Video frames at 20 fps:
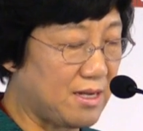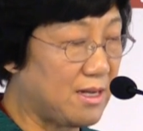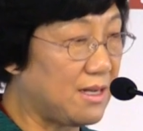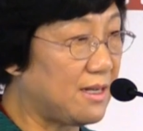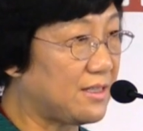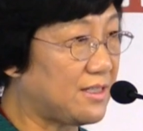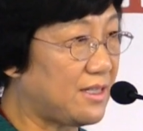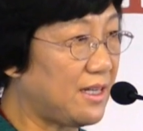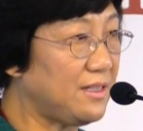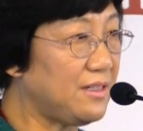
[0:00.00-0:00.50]

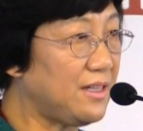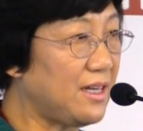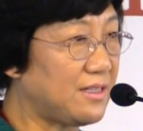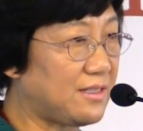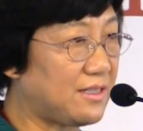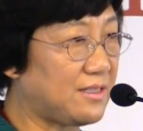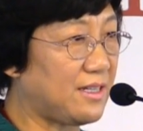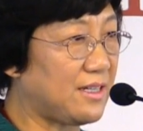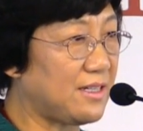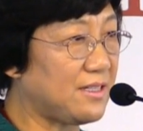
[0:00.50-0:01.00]
China
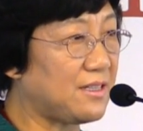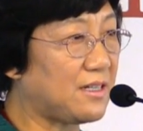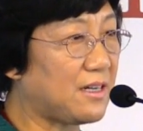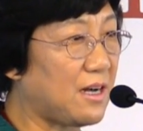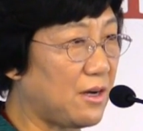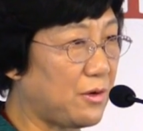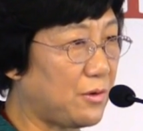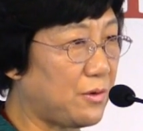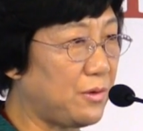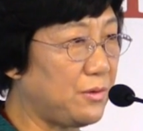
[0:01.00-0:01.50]
has just
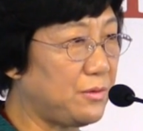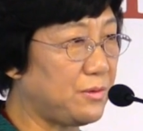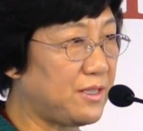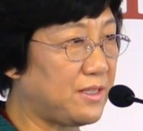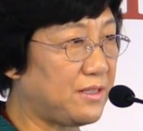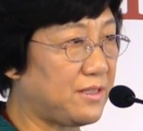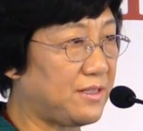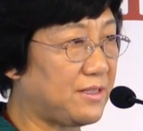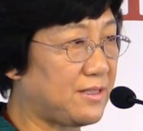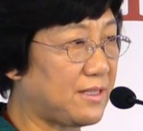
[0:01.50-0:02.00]

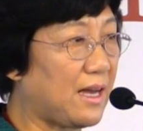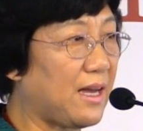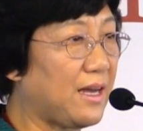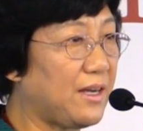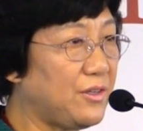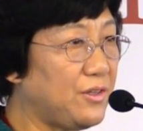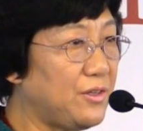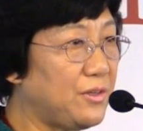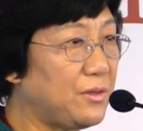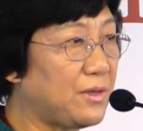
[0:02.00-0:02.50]
concluded its
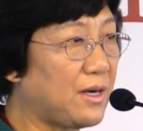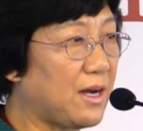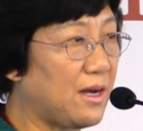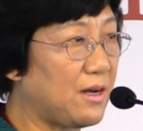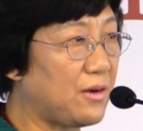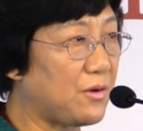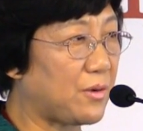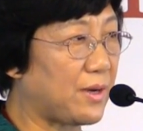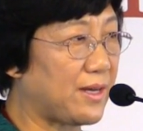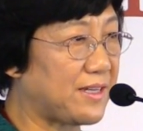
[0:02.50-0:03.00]
annual
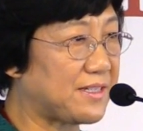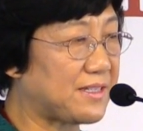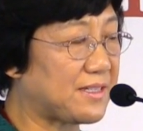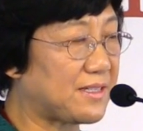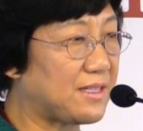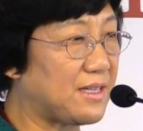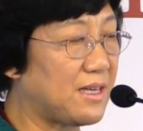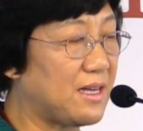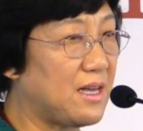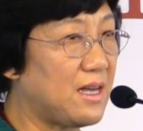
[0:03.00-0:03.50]

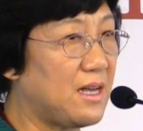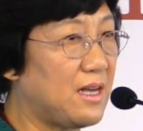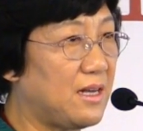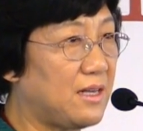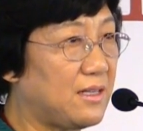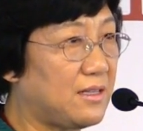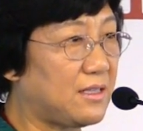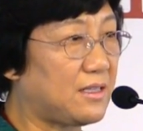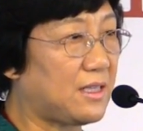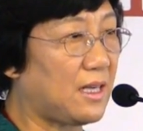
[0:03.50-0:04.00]
Congress
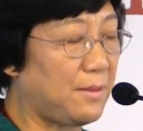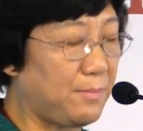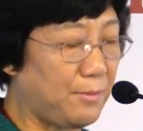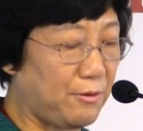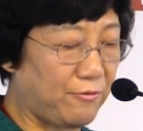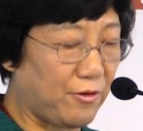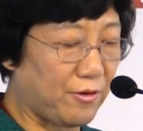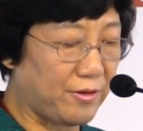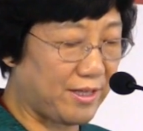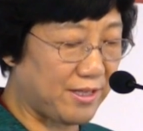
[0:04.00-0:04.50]
the day
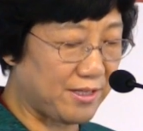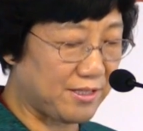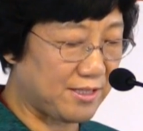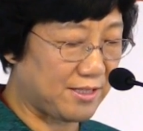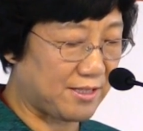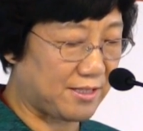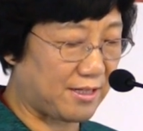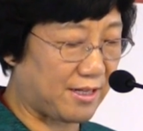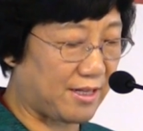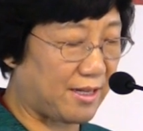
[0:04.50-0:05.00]
before
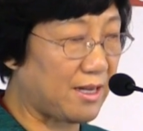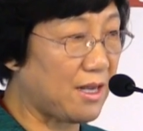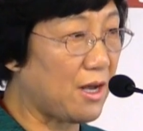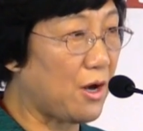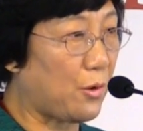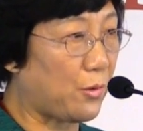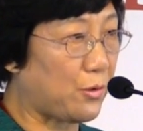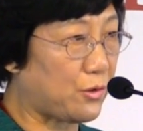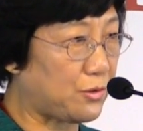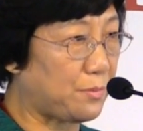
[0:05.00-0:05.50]
yesterday,
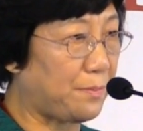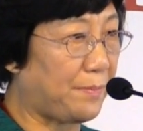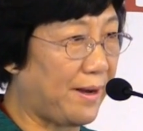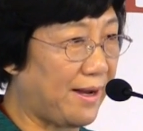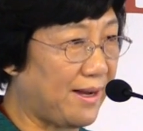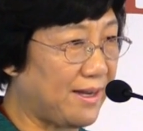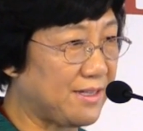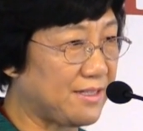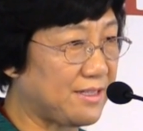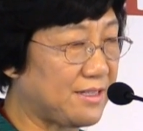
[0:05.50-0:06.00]
which
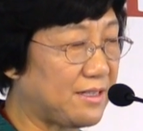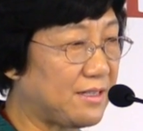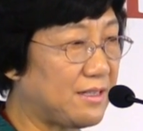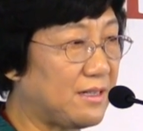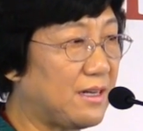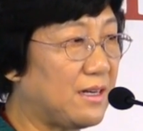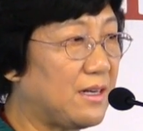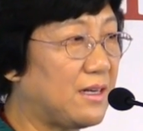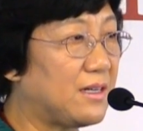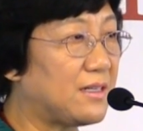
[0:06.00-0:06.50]
passed
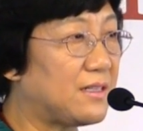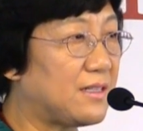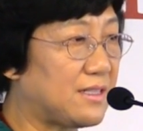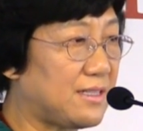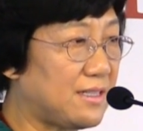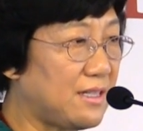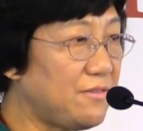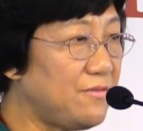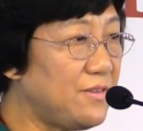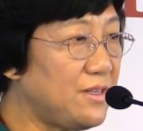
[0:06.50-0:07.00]
the
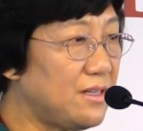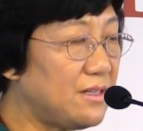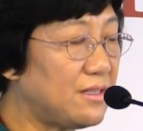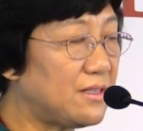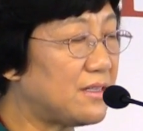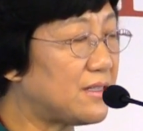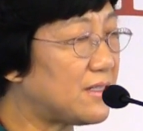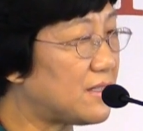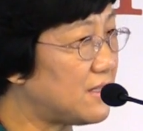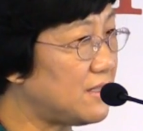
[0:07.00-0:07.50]

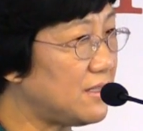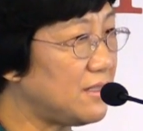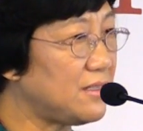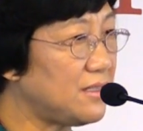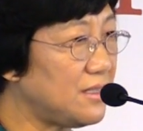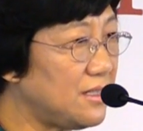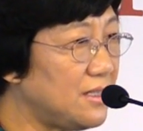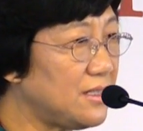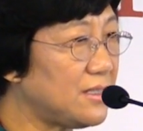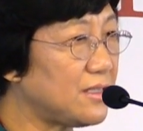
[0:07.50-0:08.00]

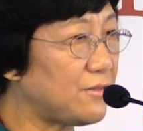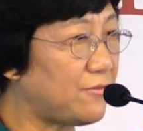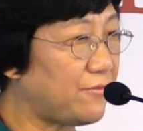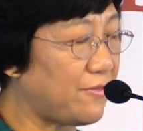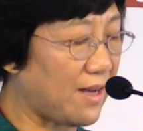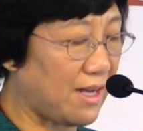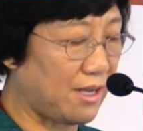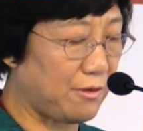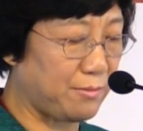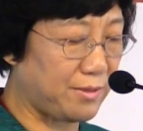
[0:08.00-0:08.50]
13th
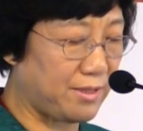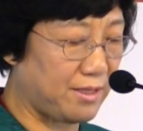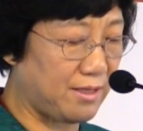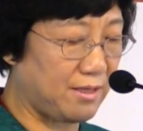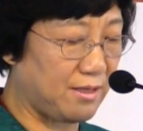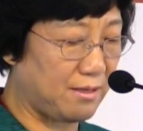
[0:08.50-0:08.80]
five-year